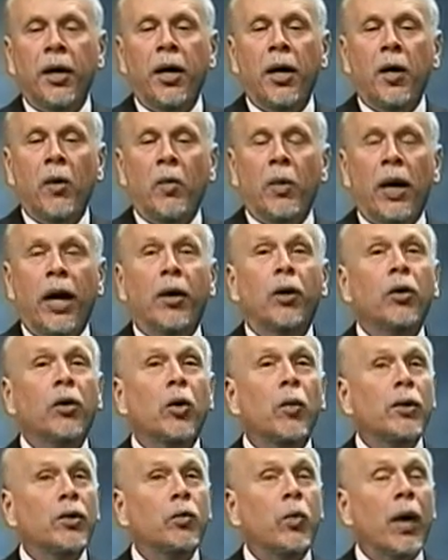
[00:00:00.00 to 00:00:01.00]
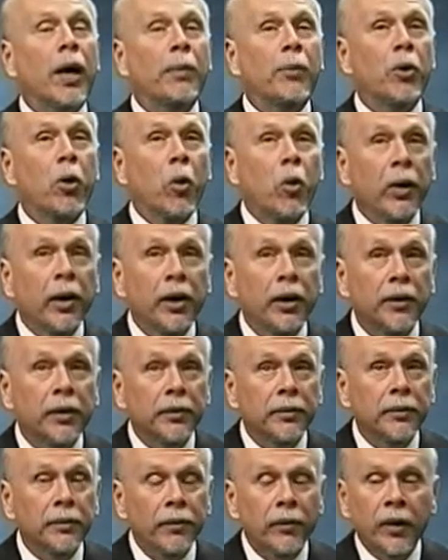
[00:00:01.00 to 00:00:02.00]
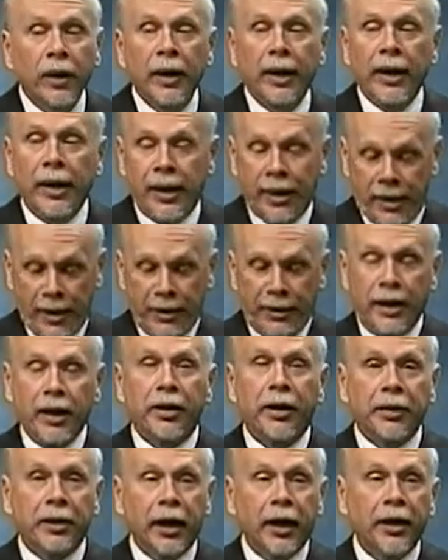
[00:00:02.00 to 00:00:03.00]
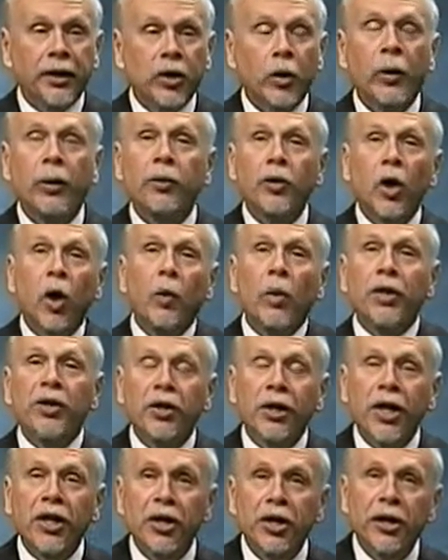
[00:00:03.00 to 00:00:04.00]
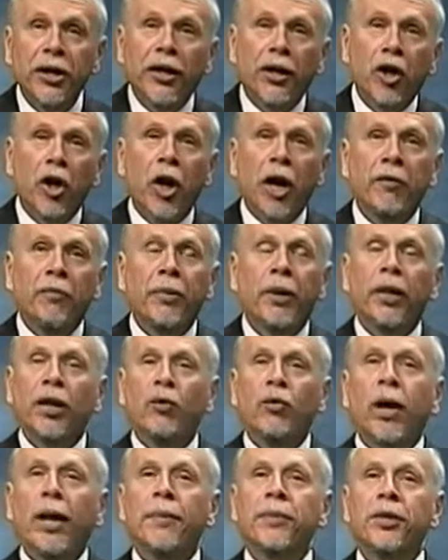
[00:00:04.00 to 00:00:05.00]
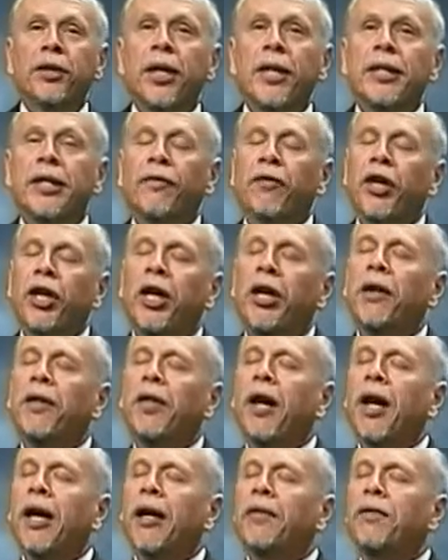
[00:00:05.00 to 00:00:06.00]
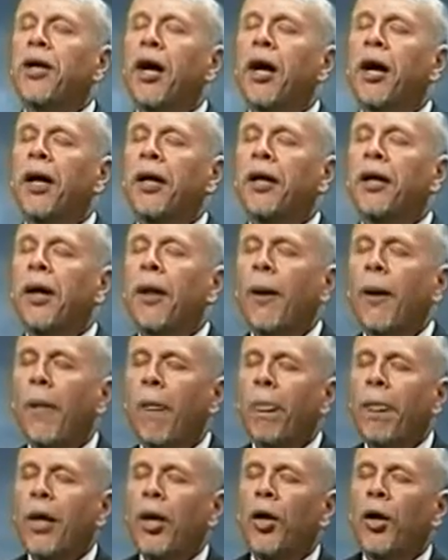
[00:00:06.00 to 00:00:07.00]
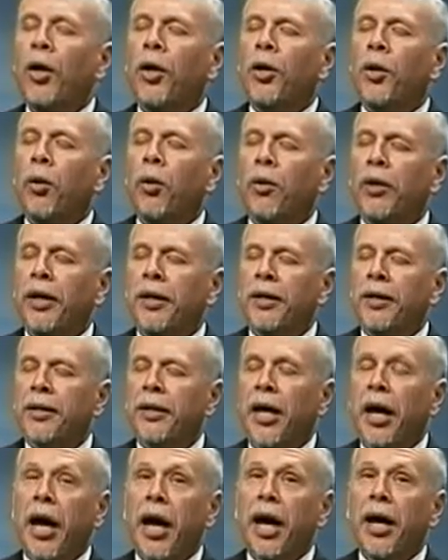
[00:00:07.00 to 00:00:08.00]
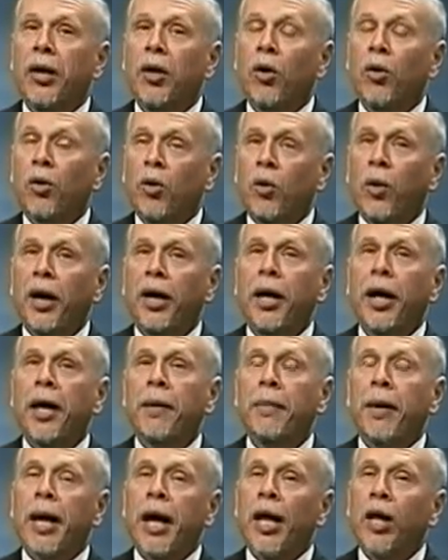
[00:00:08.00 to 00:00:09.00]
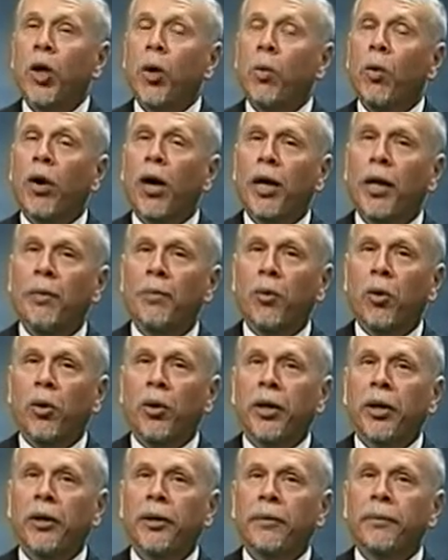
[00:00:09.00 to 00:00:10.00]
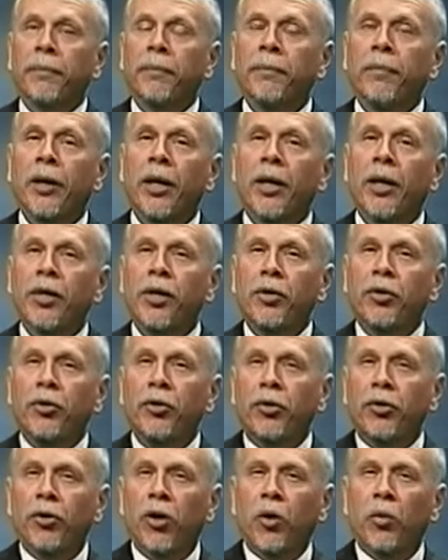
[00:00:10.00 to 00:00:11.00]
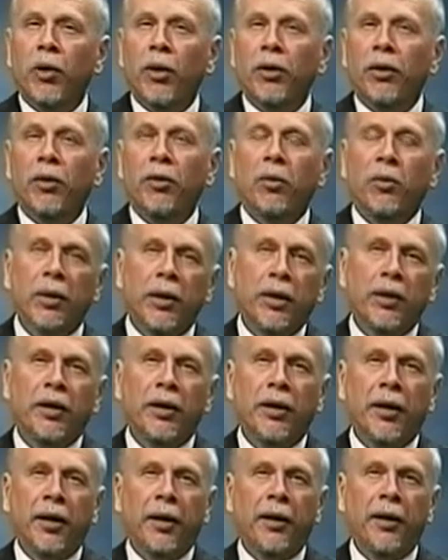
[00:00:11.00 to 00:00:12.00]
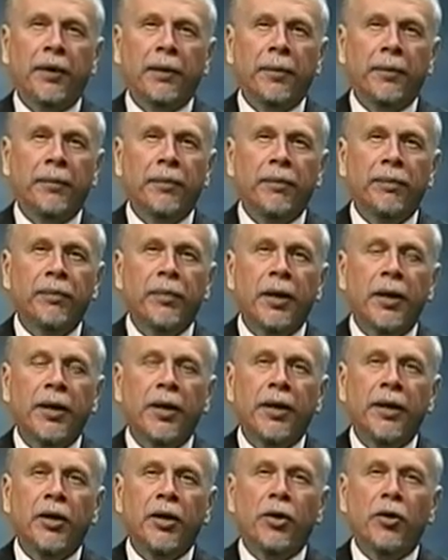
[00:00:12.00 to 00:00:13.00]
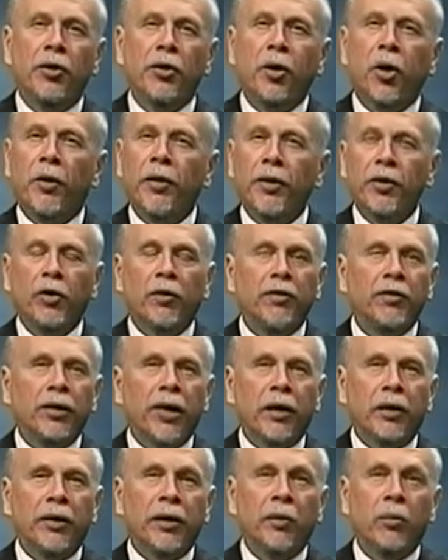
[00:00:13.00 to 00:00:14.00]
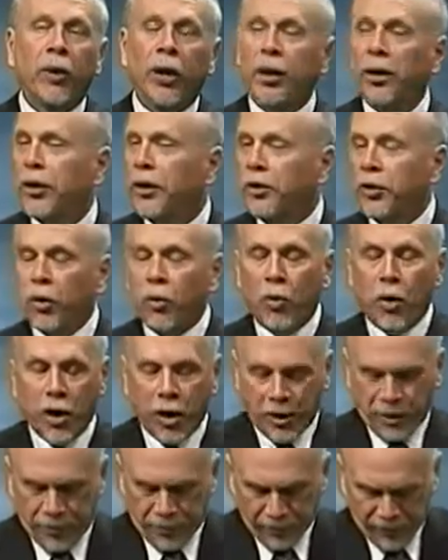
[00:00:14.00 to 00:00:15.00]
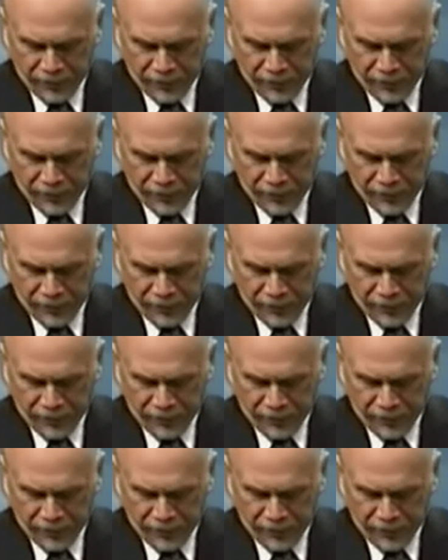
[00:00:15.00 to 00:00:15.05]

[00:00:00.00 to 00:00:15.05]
What I don't know is where I'm going. He needed the ticket so he would know what station to get off. Billy Graham says, if you hear that I have died, know this, that I know who I am and I know where I am going. Do you know where you're going today? Do you know that you've settled it? Well, let's go on.